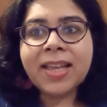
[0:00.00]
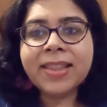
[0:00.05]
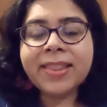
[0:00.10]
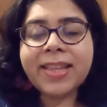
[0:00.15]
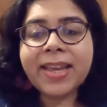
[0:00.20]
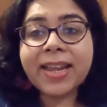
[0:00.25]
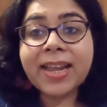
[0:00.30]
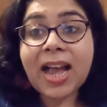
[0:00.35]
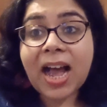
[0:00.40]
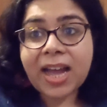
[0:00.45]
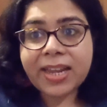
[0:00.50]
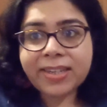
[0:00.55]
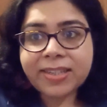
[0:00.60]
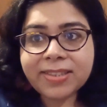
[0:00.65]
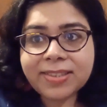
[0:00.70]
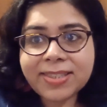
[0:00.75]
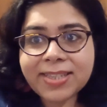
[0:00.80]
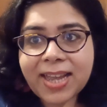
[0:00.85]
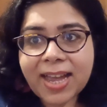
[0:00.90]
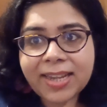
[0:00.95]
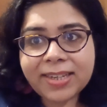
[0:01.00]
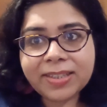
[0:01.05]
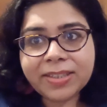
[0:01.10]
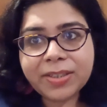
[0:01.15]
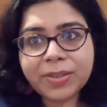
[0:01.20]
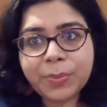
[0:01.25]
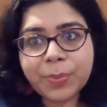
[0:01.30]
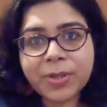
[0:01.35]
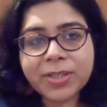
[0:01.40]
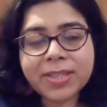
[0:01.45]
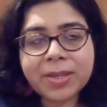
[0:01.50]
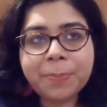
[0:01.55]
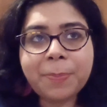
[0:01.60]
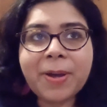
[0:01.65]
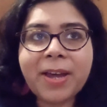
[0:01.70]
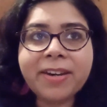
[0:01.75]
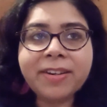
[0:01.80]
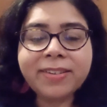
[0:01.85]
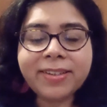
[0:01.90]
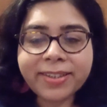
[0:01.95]
their garden salad was
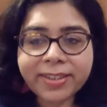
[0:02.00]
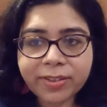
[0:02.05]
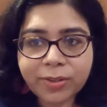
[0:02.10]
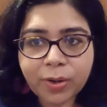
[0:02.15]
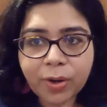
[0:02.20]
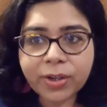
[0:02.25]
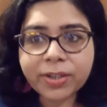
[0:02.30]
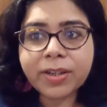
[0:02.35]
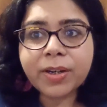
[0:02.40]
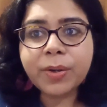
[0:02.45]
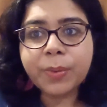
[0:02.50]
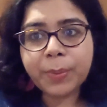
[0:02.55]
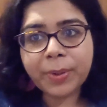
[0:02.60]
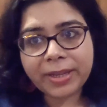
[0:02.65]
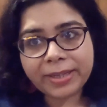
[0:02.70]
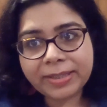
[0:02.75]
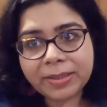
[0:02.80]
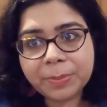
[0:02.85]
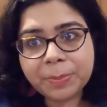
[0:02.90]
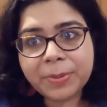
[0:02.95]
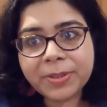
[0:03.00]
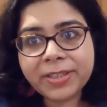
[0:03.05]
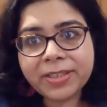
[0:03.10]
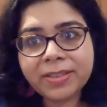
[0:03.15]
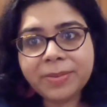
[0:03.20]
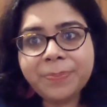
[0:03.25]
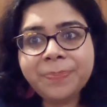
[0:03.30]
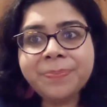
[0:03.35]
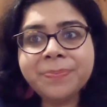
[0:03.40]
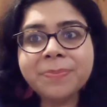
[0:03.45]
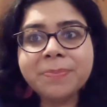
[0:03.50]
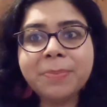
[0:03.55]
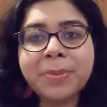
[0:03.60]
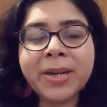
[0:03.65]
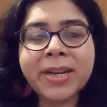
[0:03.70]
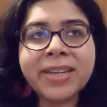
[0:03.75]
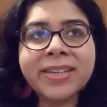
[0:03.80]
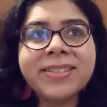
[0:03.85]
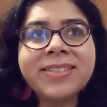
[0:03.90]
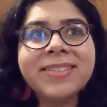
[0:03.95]
apparently not available,
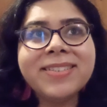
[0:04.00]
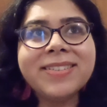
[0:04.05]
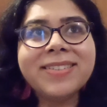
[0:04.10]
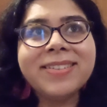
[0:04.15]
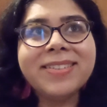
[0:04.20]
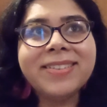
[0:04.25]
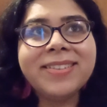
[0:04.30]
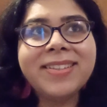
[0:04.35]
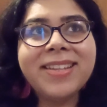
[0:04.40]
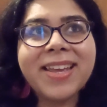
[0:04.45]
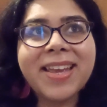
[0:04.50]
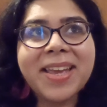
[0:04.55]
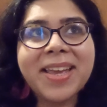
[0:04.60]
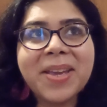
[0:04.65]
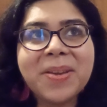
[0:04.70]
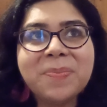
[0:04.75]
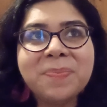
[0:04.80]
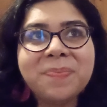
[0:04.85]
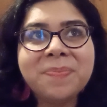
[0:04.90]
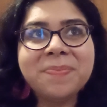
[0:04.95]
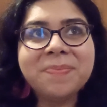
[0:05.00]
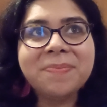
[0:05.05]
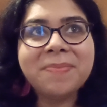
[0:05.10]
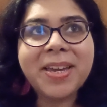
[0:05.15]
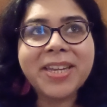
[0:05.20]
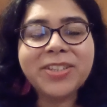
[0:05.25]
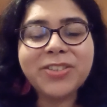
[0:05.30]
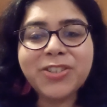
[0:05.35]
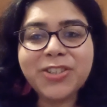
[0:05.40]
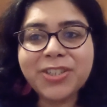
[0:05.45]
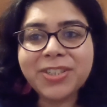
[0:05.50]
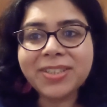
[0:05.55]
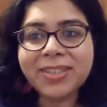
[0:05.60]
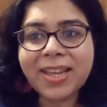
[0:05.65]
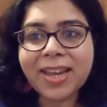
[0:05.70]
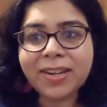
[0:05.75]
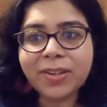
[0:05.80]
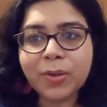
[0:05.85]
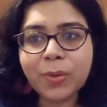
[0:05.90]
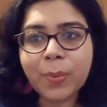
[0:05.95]
but they mentioned
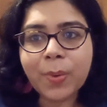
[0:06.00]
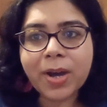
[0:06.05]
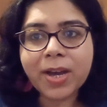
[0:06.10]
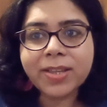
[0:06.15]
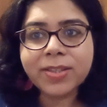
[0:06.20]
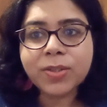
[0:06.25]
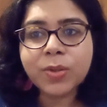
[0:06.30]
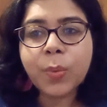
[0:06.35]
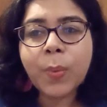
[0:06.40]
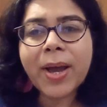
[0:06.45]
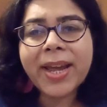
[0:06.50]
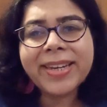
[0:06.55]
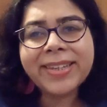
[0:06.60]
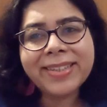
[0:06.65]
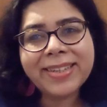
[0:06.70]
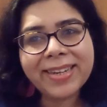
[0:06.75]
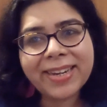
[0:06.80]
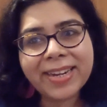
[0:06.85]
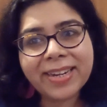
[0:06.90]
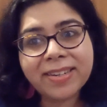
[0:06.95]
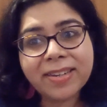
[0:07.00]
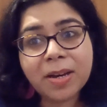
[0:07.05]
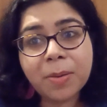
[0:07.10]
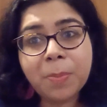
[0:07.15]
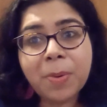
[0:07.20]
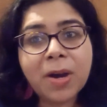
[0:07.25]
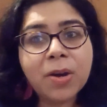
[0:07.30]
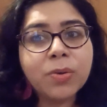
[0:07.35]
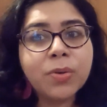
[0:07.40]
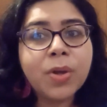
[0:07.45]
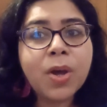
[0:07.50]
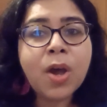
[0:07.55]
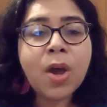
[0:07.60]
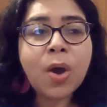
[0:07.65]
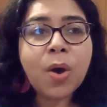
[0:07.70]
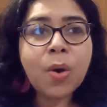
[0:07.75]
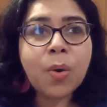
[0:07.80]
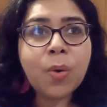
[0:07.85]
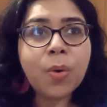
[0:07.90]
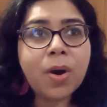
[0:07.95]
that to us quite late, about
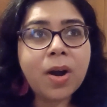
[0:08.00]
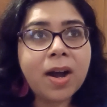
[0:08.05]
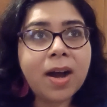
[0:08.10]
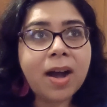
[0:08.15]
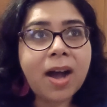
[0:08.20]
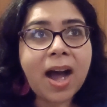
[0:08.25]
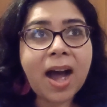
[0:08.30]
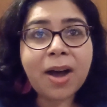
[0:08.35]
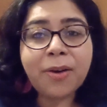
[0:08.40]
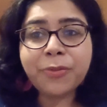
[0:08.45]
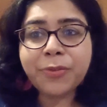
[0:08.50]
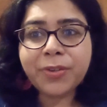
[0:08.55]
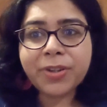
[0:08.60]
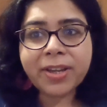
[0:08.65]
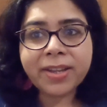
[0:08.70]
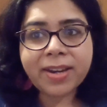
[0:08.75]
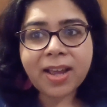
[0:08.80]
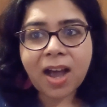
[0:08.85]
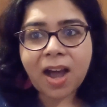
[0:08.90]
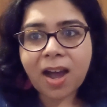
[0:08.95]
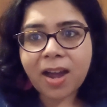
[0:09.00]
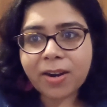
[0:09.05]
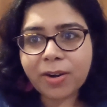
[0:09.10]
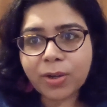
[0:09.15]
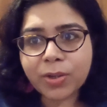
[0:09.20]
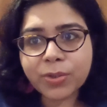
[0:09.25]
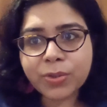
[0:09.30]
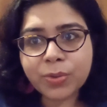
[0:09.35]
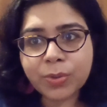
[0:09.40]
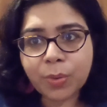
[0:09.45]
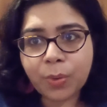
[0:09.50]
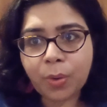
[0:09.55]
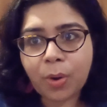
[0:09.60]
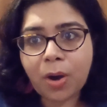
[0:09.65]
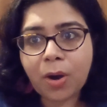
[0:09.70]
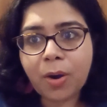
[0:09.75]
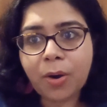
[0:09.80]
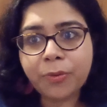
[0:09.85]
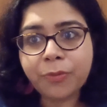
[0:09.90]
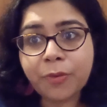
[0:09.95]
after an hour or so
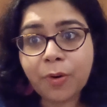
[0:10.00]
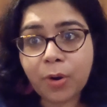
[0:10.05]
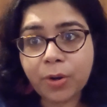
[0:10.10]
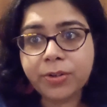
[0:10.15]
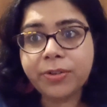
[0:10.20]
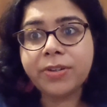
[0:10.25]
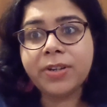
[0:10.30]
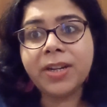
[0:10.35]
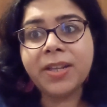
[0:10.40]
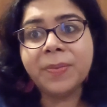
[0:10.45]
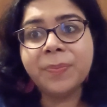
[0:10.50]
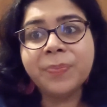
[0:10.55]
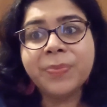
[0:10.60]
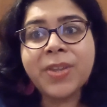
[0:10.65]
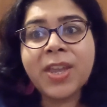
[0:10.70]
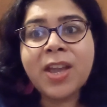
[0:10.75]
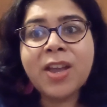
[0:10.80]
of ordering.